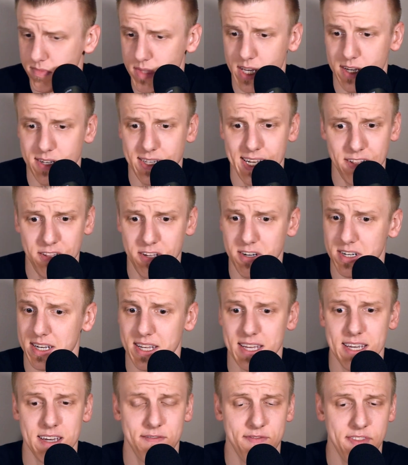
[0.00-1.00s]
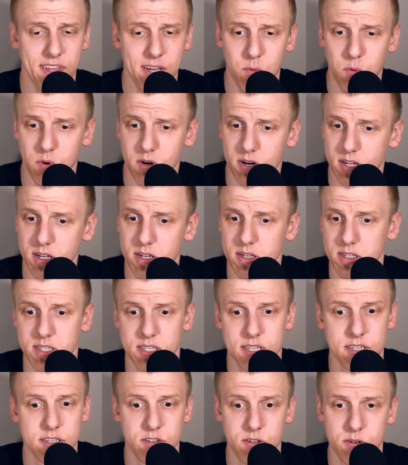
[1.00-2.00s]
Now, look, if they wanted
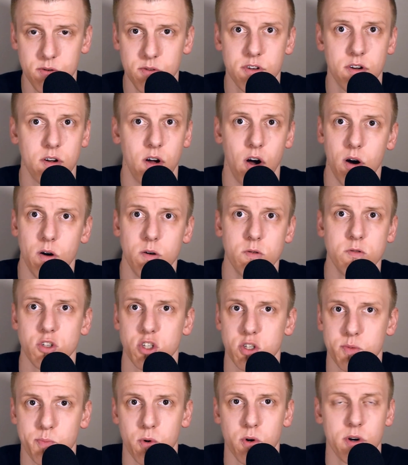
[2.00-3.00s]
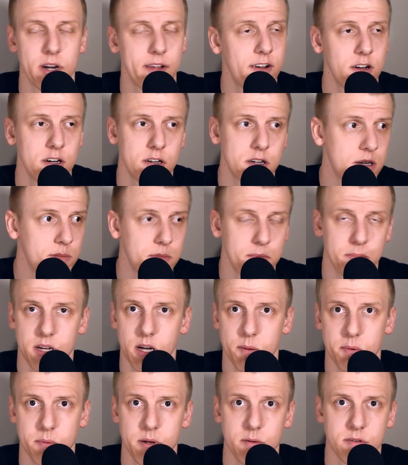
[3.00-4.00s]
to do their own sport, I've heard a
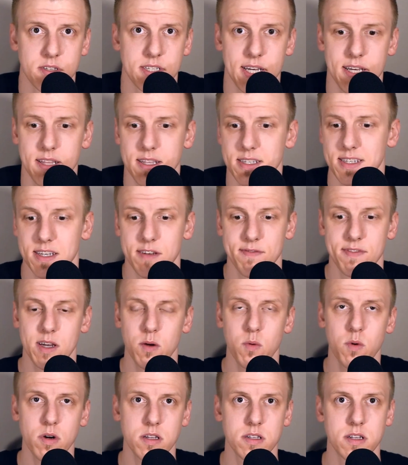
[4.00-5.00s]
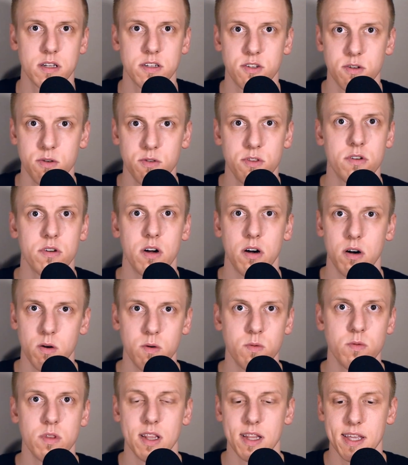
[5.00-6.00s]
couple people say this. If they wanted to do their
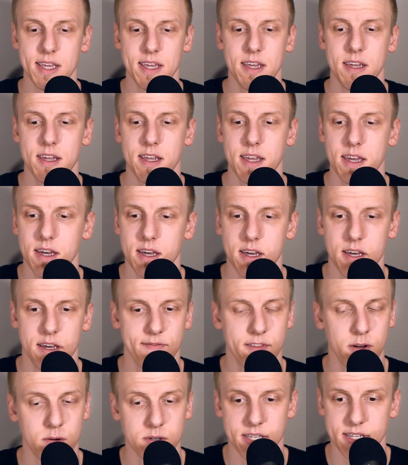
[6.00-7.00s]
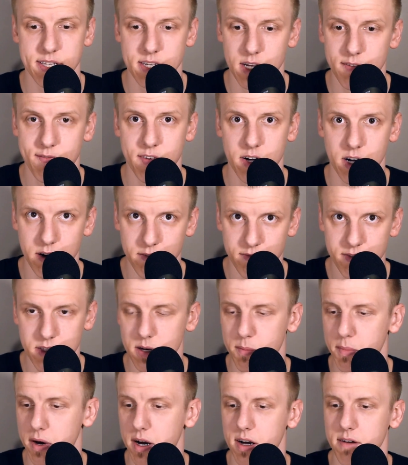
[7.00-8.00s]
own league, there was enough of
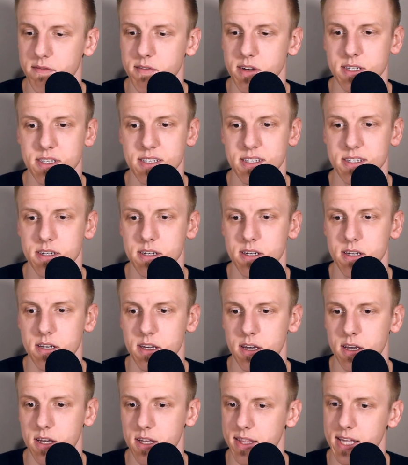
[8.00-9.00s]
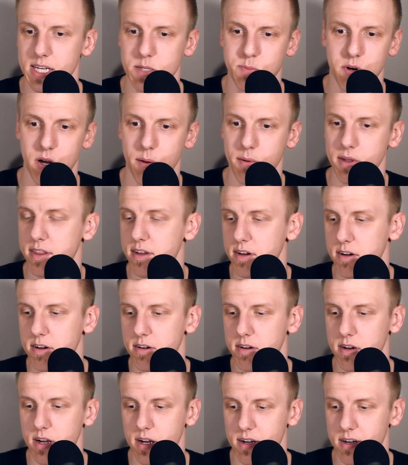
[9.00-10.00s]
them, obviously. That's probably
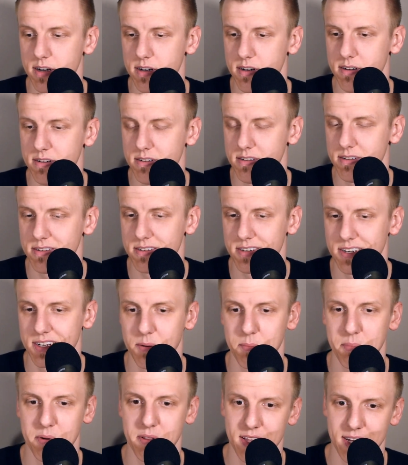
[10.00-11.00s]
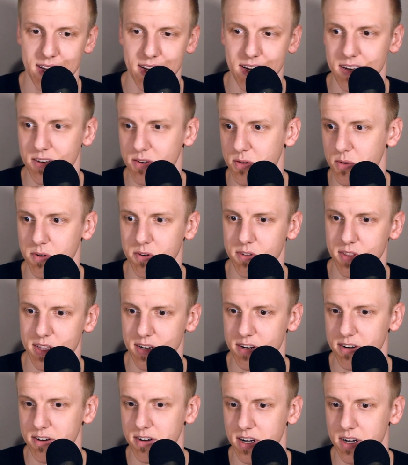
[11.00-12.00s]
their complaint or
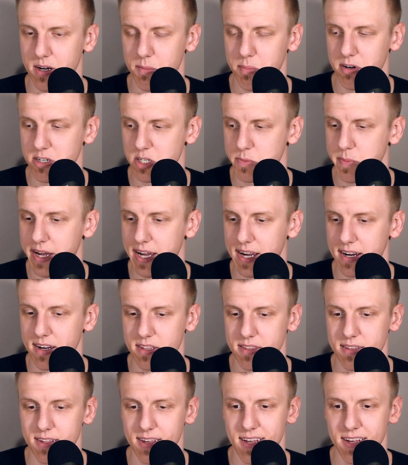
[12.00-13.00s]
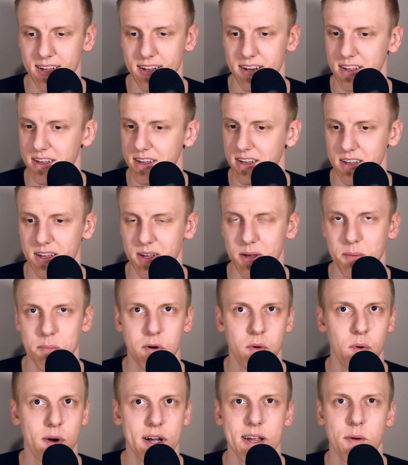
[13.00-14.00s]
their pushback on that. But
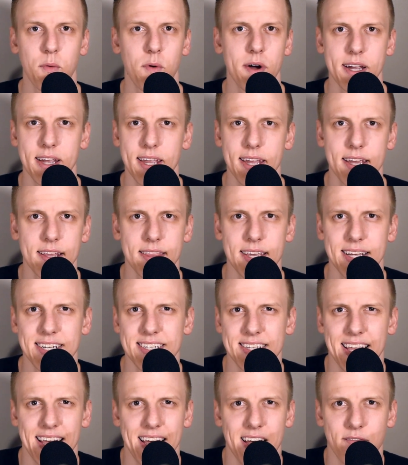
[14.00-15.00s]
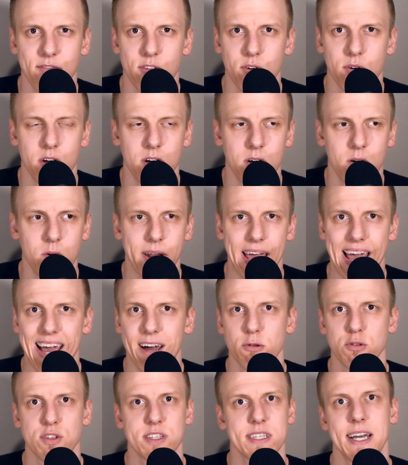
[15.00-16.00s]
why can't they just have their own
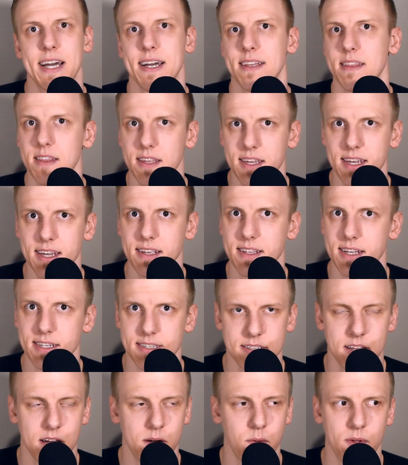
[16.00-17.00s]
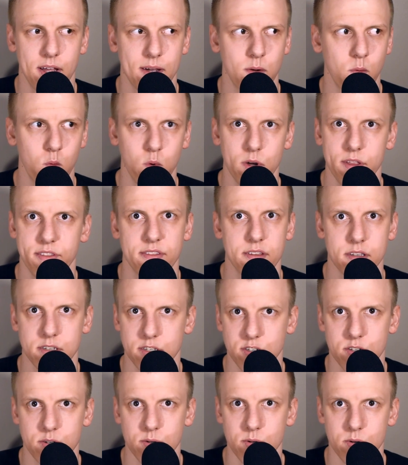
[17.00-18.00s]
outside league that's not like with the
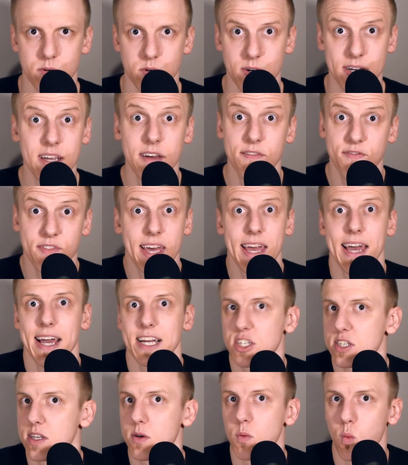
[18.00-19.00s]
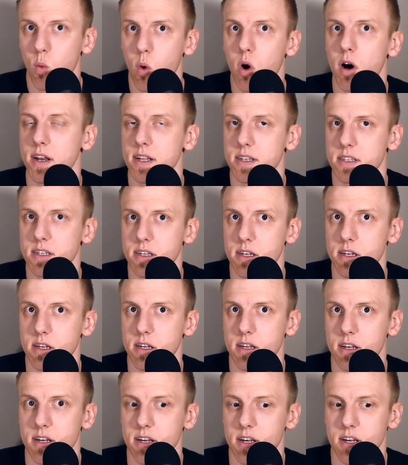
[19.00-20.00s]
school? If they actually wanted to
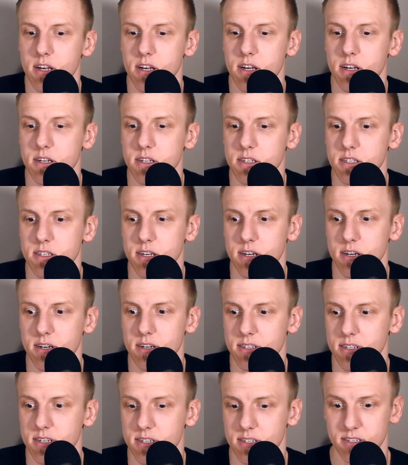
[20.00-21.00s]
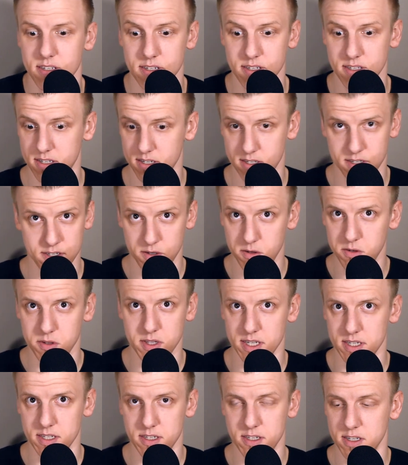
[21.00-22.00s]
do
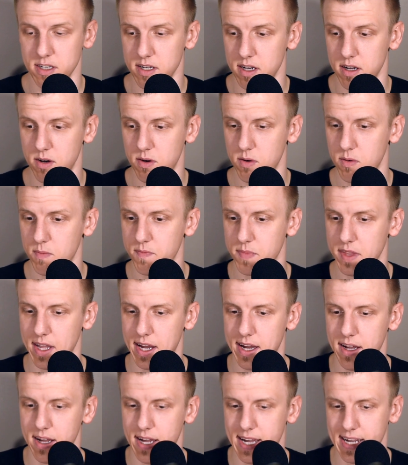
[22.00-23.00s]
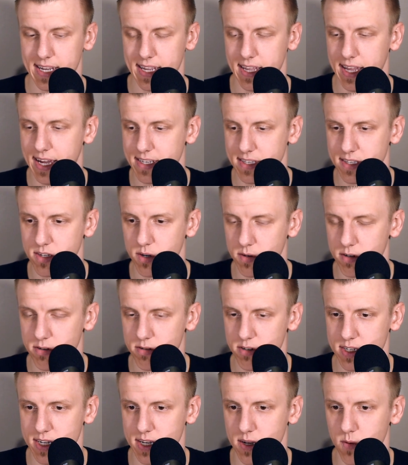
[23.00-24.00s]
this, you know, I don't
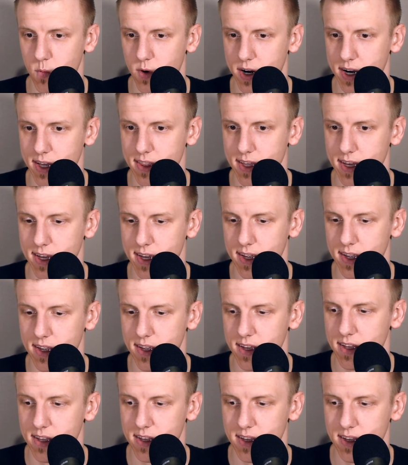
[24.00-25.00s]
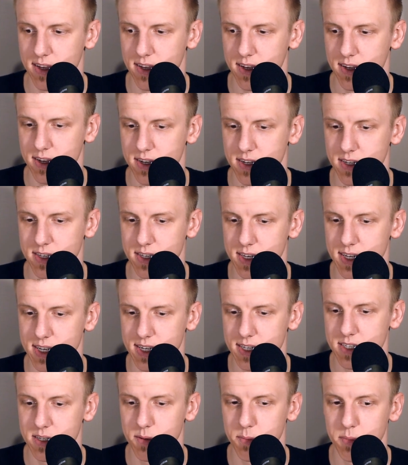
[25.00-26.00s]
understand why they
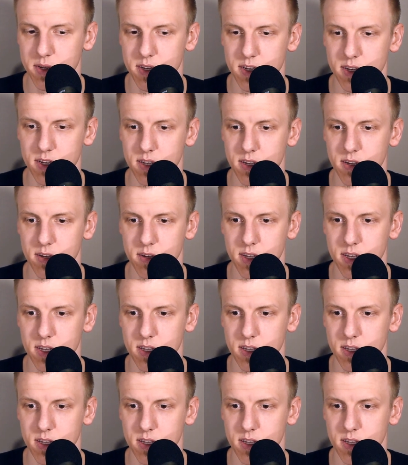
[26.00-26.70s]
need to be